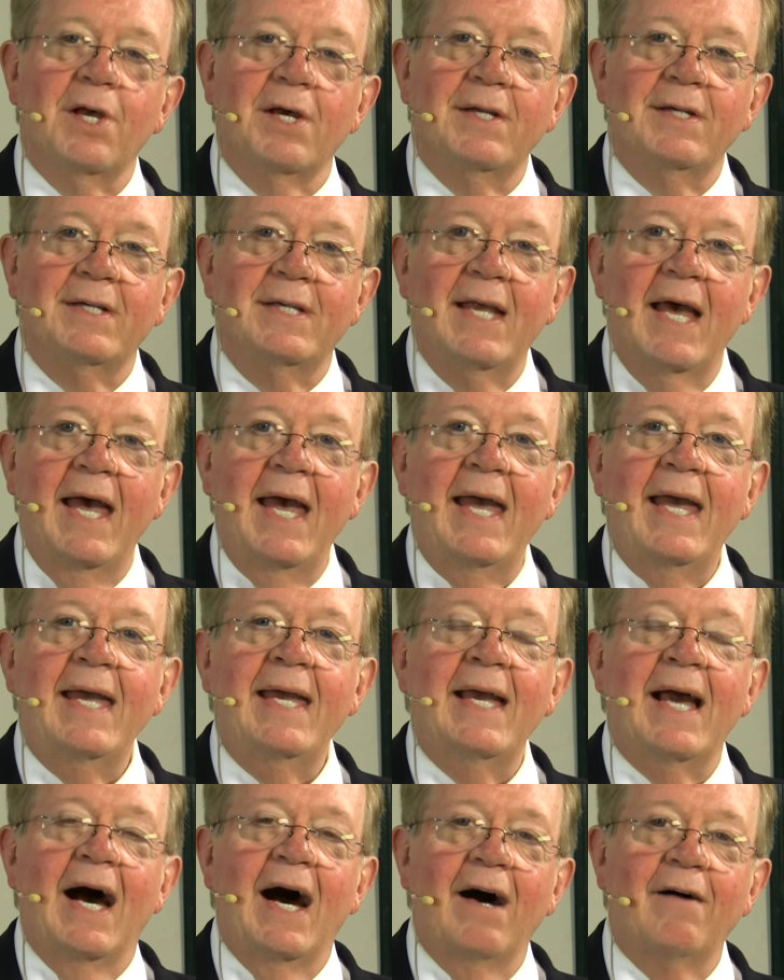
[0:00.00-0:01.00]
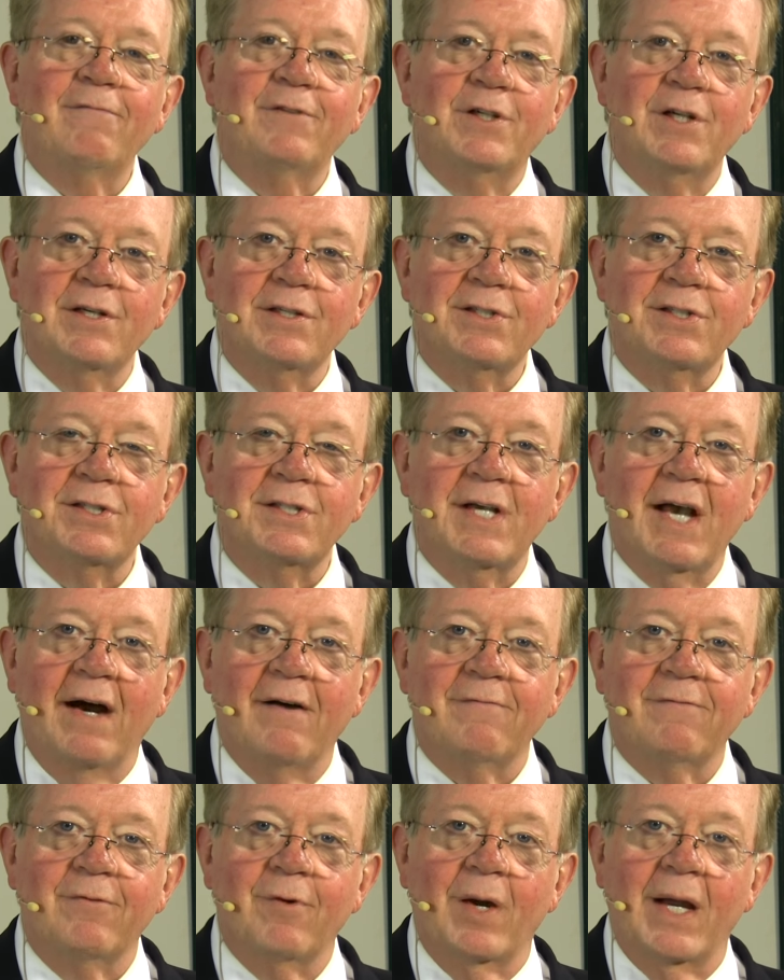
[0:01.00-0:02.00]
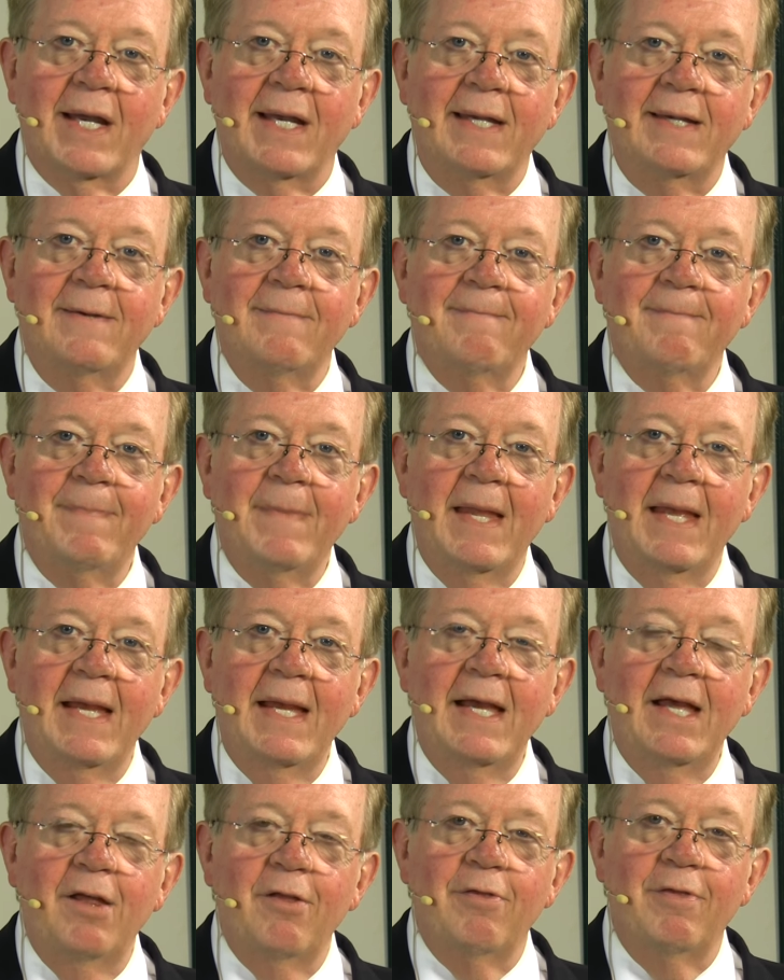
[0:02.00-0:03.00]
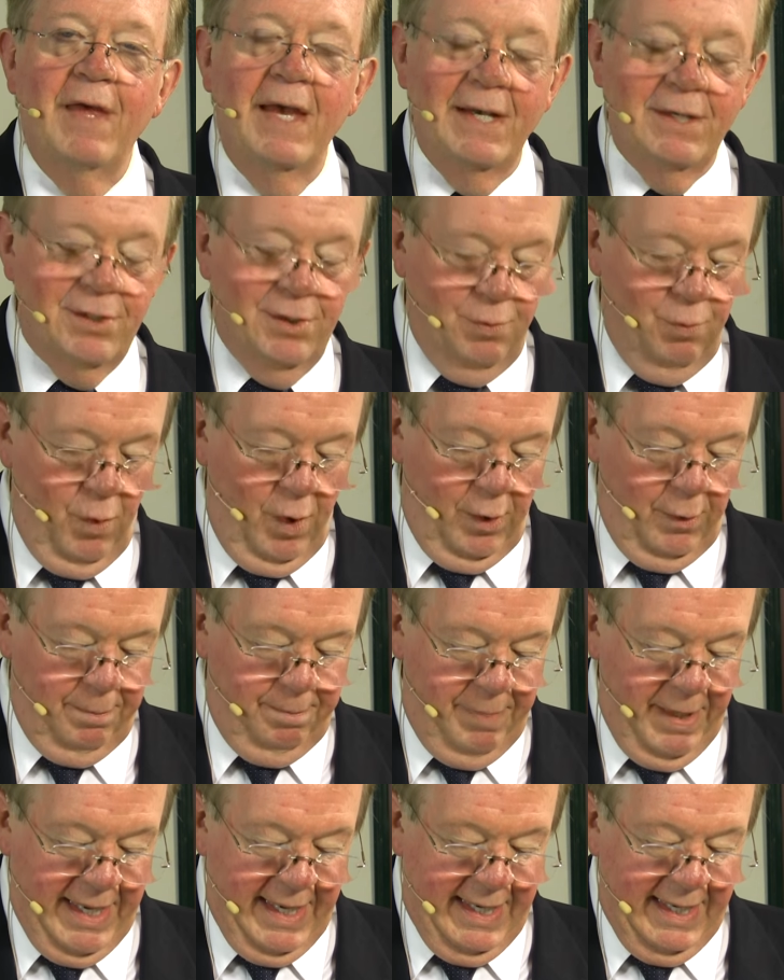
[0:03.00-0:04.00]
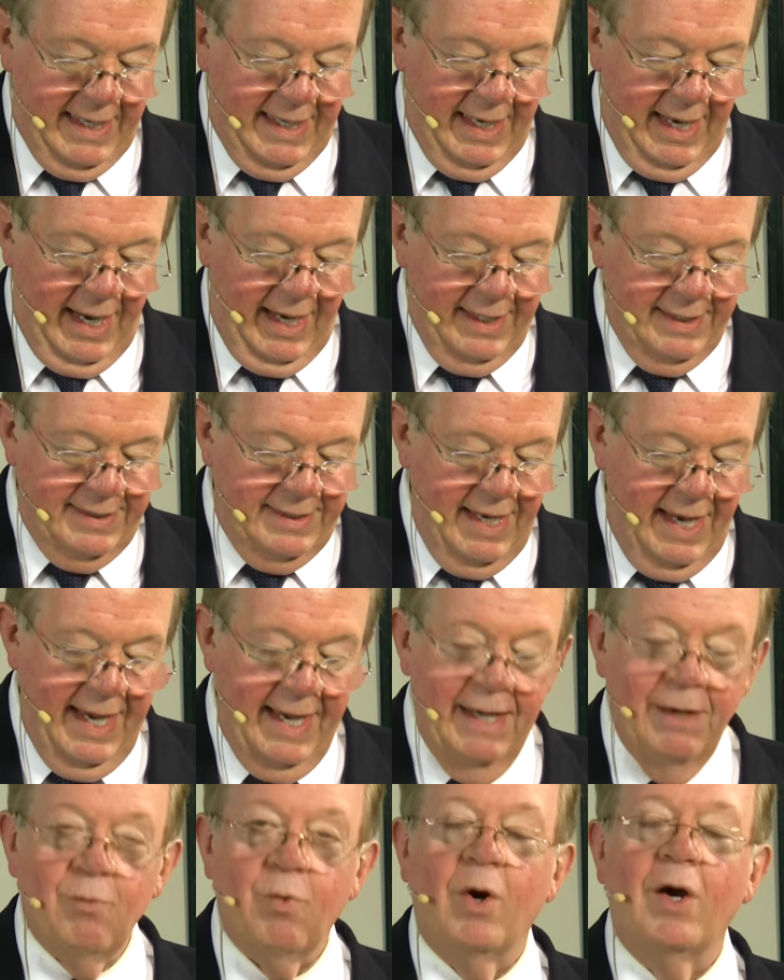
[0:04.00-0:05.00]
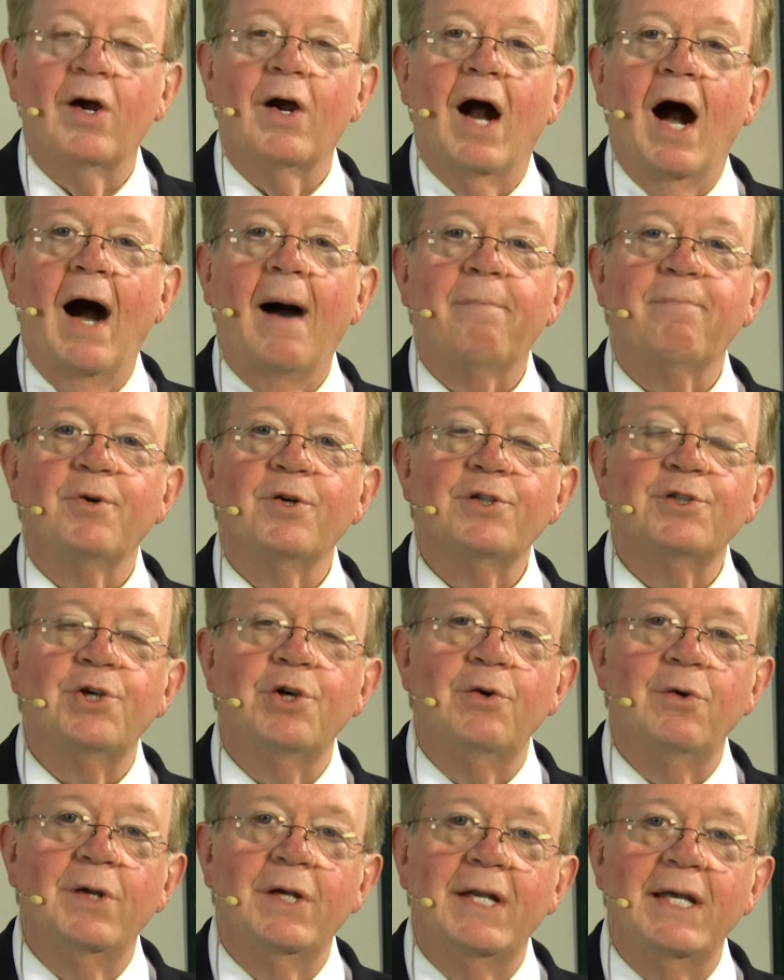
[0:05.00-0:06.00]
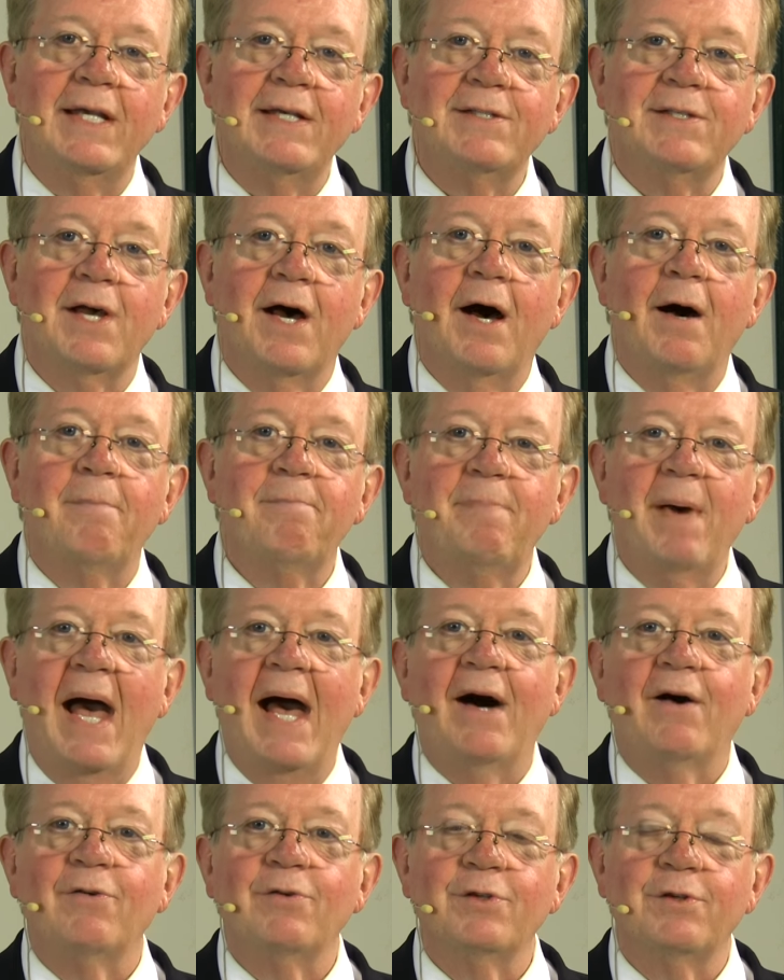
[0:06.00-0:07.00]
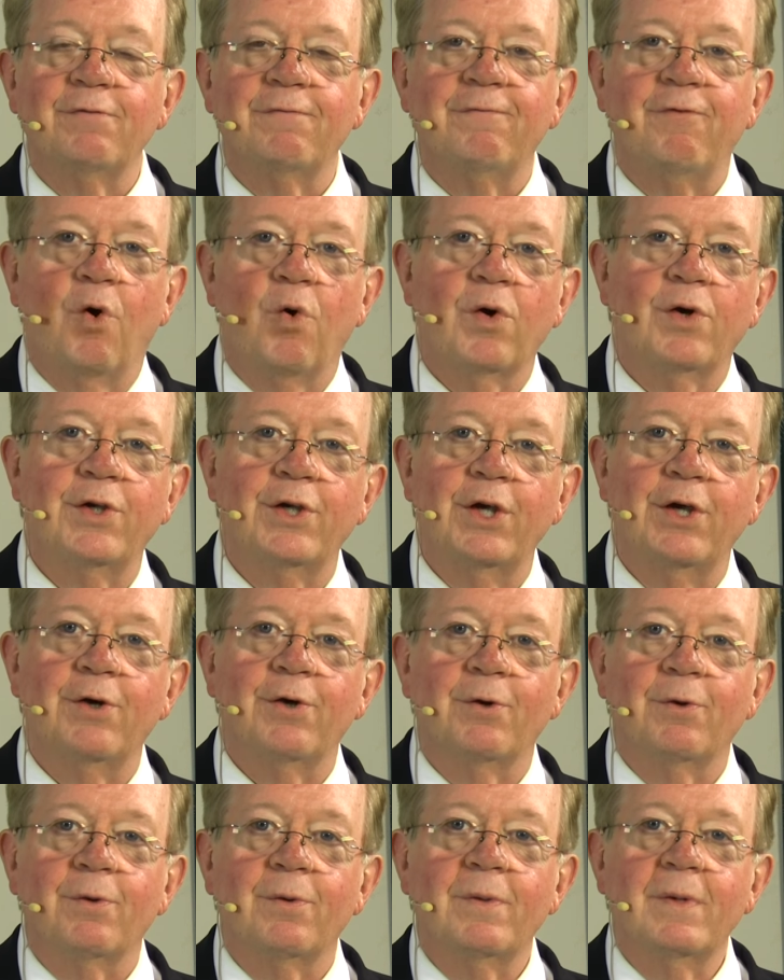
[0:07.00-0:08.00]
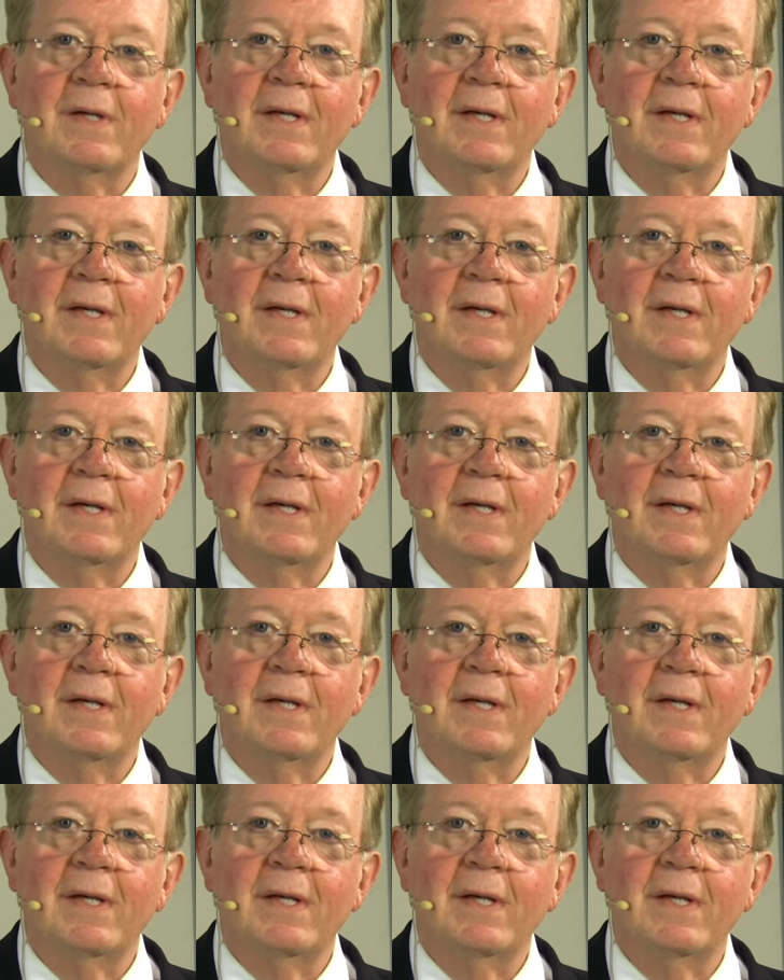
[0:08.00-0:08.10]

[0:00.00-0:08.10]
a day of discovery. This will be a day where opportunities abound for you.